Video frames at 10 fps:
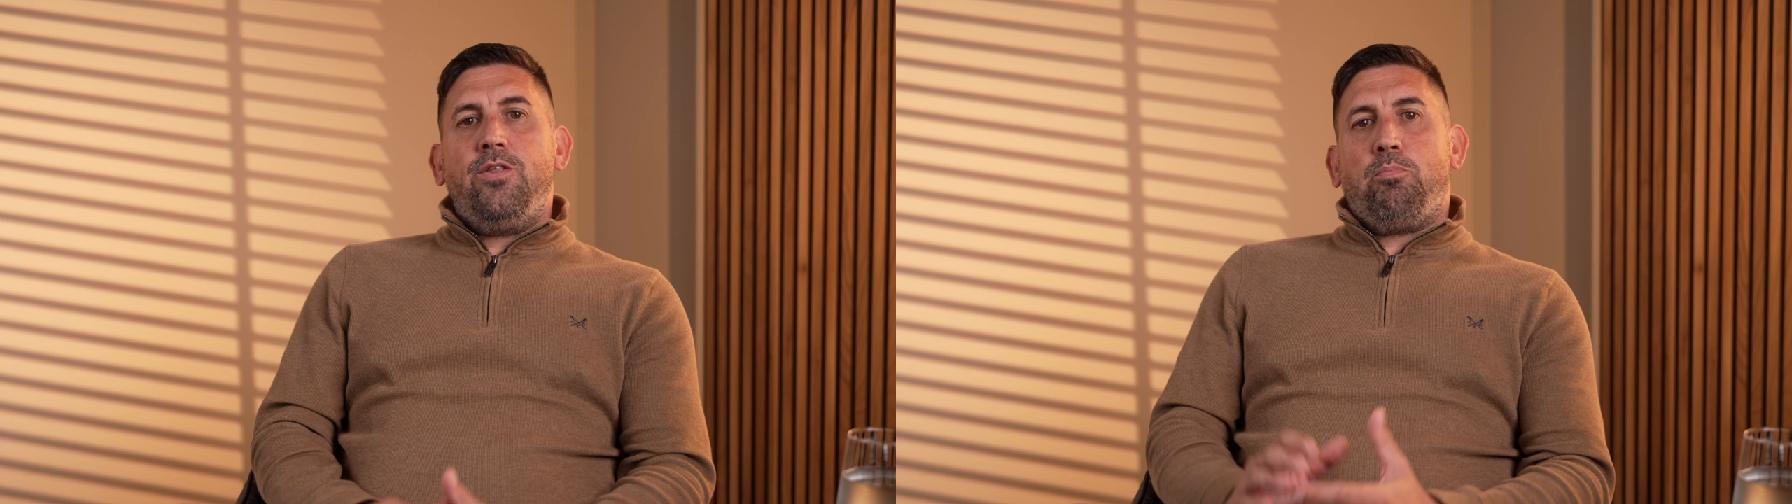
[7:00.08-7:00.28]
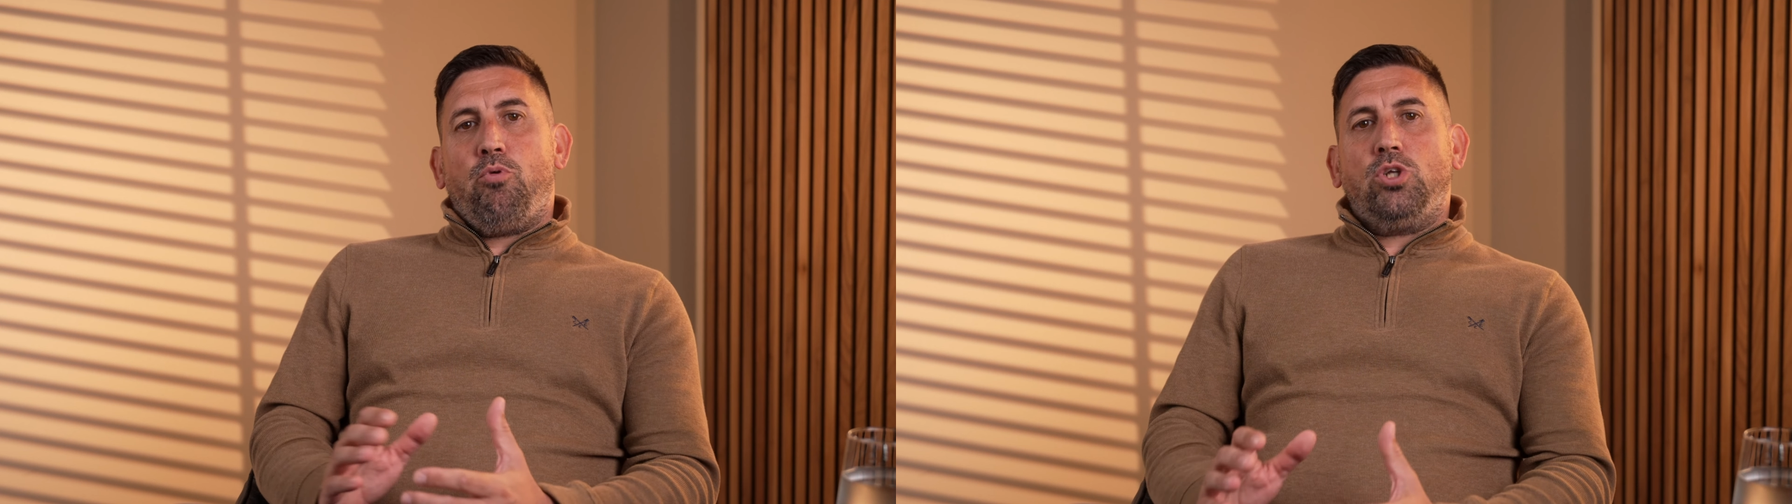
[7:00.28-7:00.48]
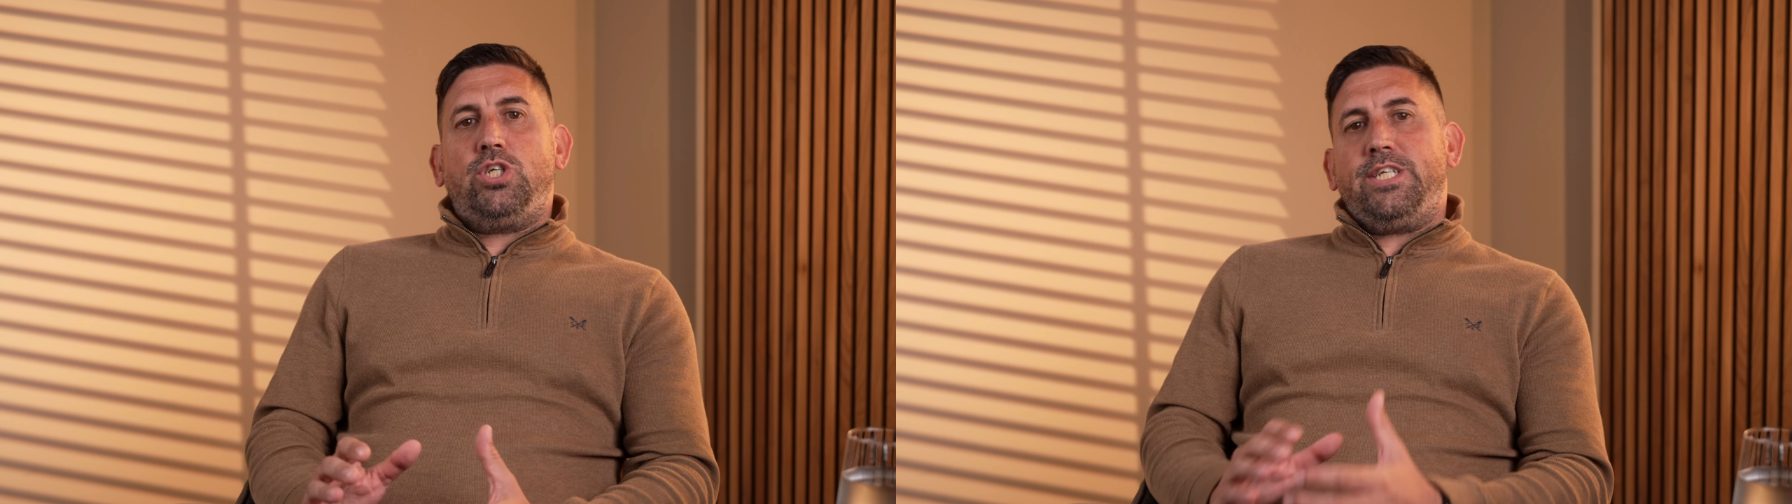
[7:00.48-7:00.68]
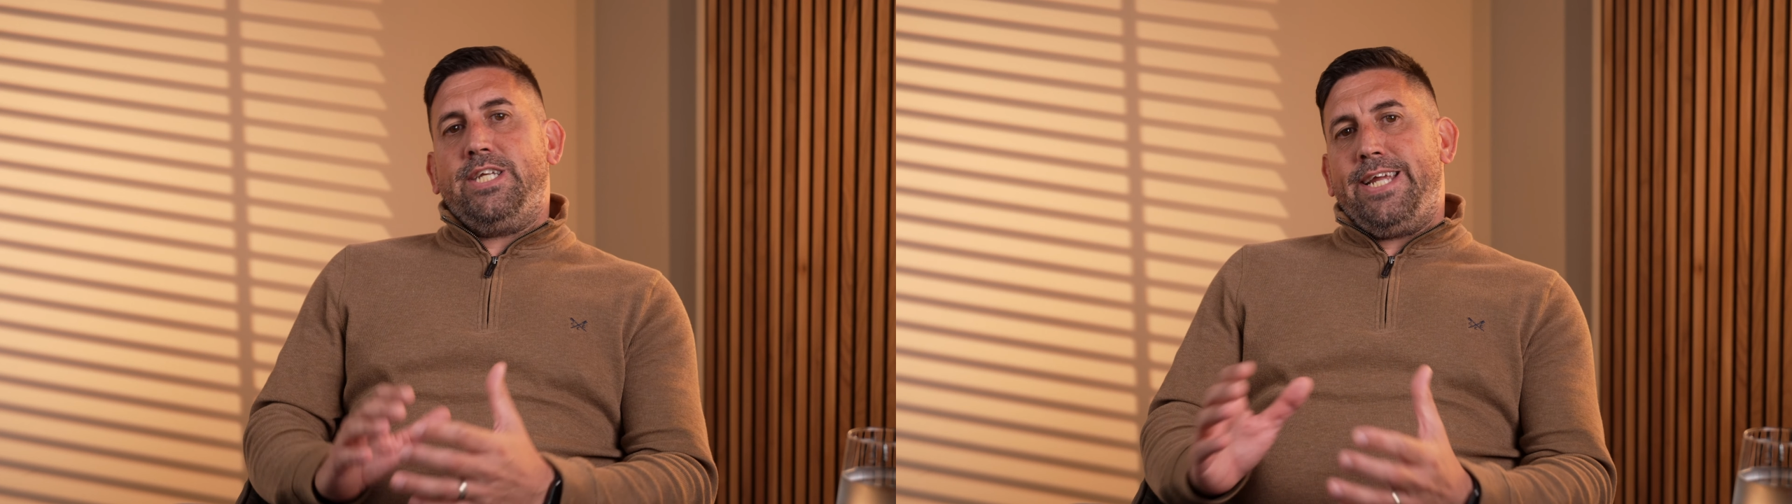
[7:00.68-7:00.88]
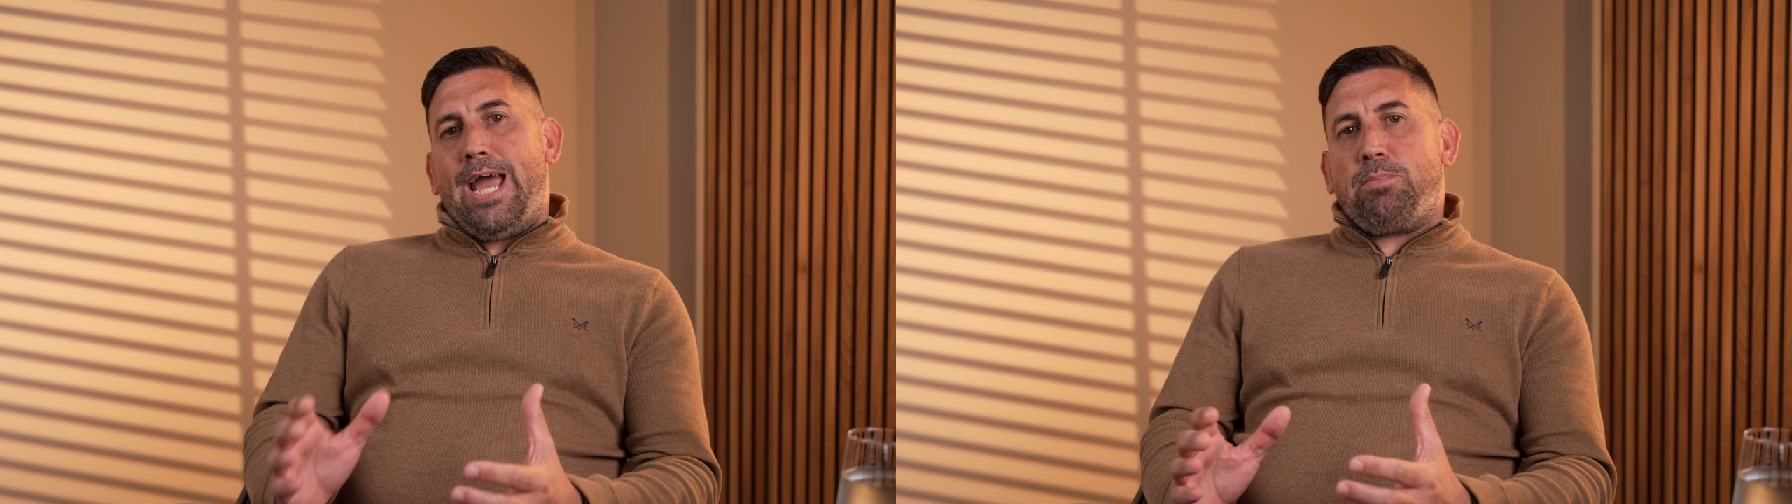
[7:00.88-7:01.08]
the project
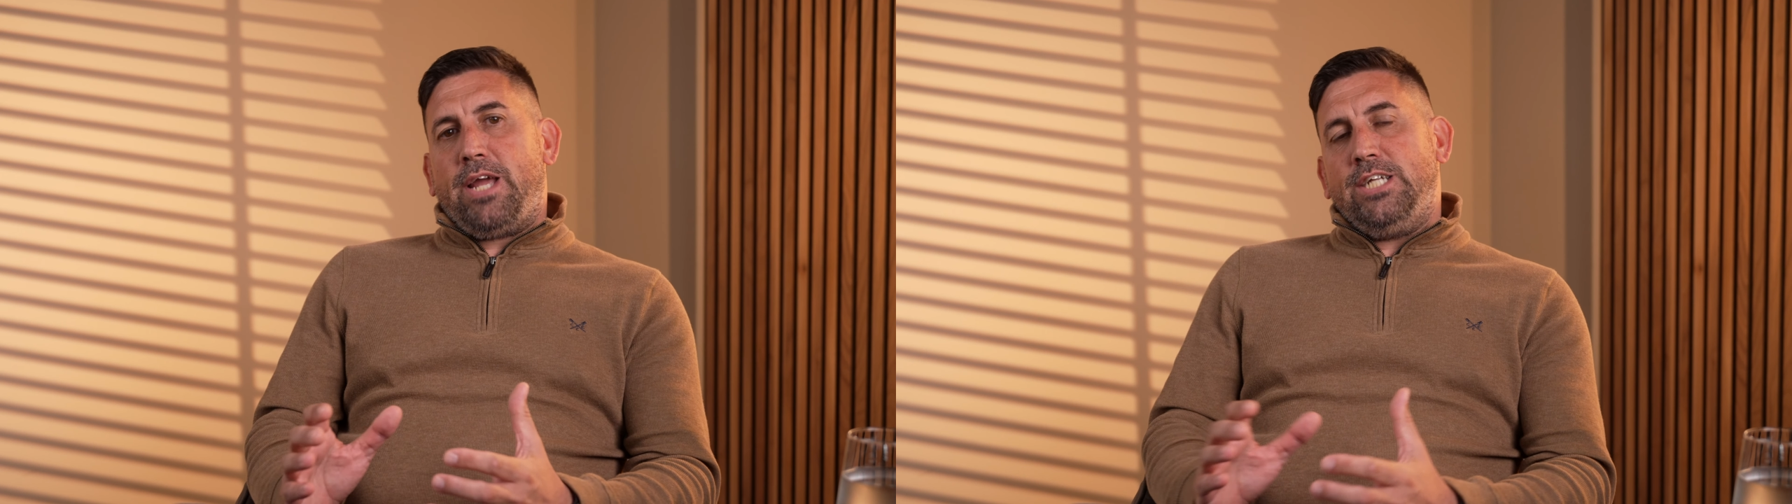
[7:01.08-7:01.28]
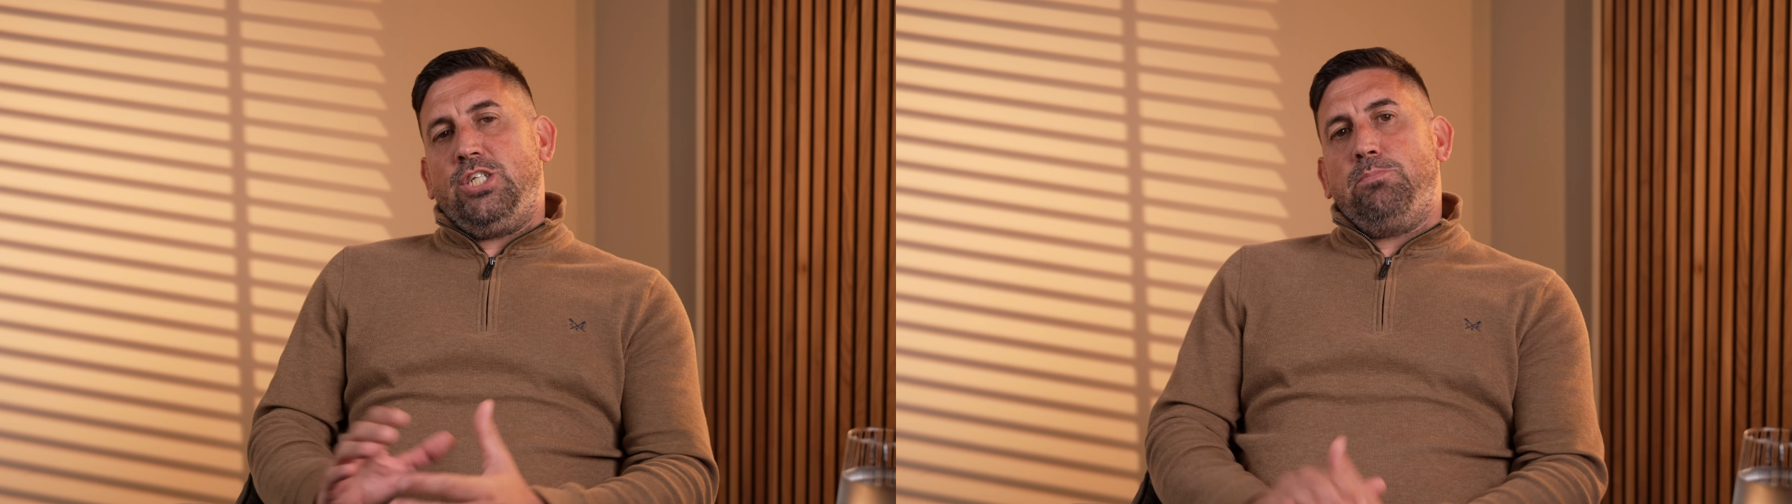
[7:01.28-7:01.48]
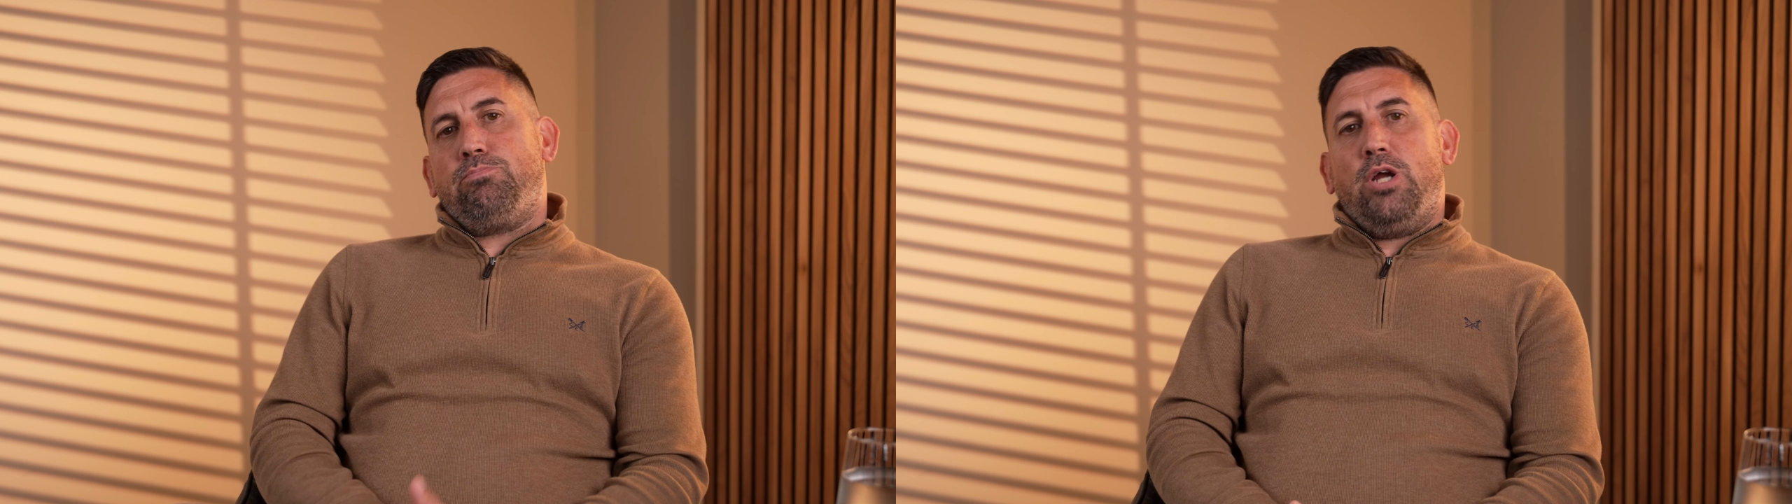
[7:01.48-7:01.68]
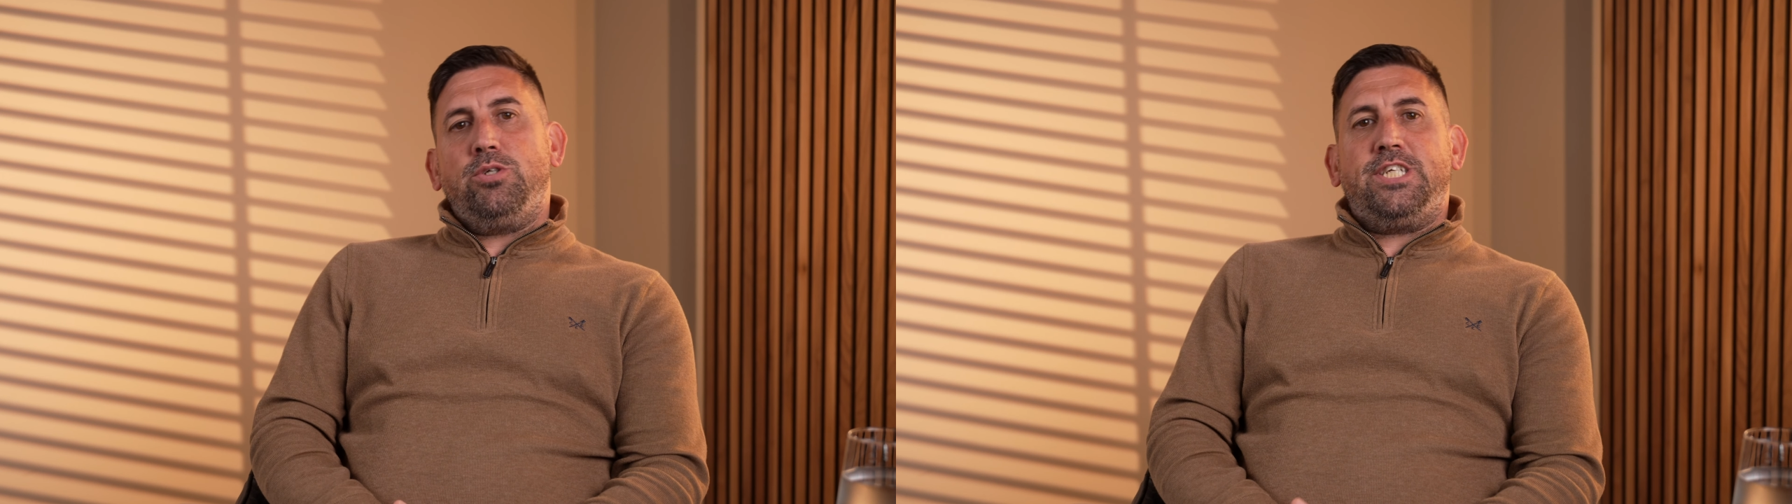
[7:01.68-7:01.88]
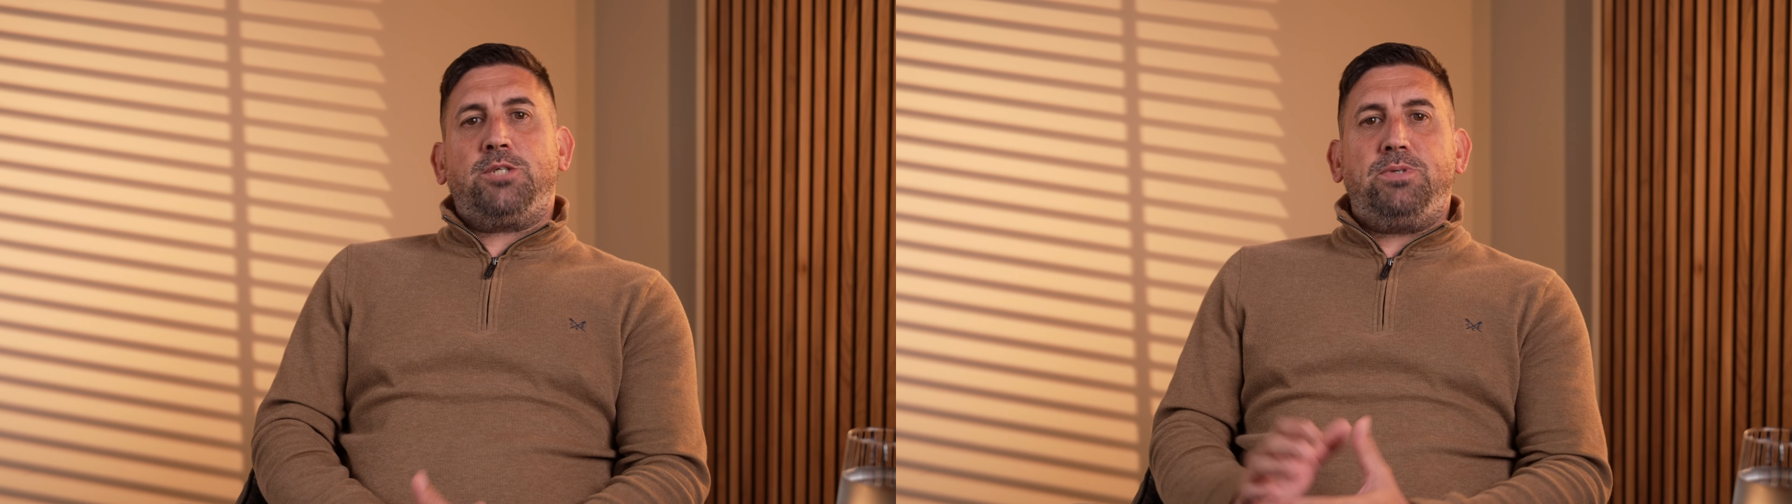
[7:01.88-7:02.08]
and the application process